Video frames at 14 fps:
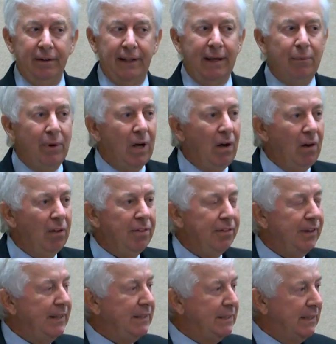Can we all
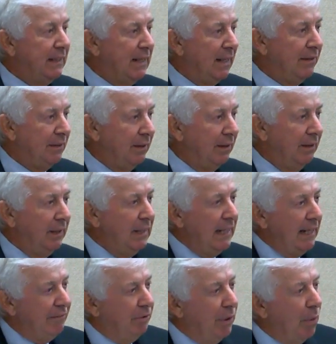think together?
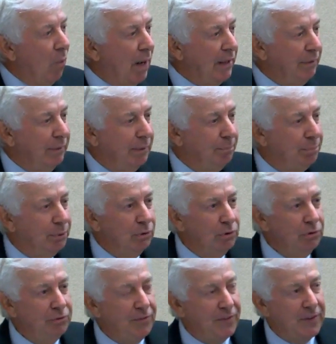If we want to
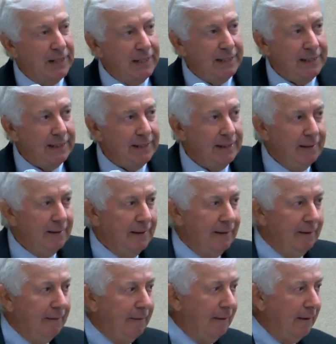improve the
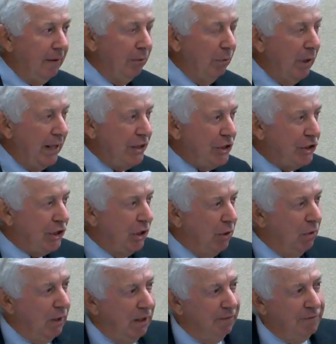
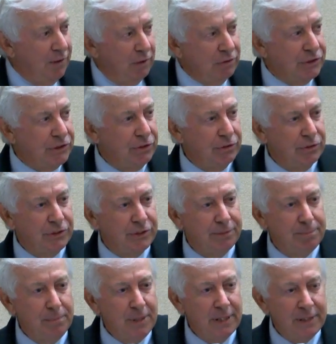ratio of those students
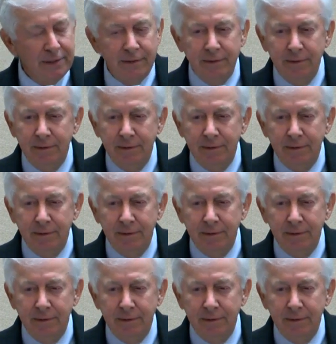admitted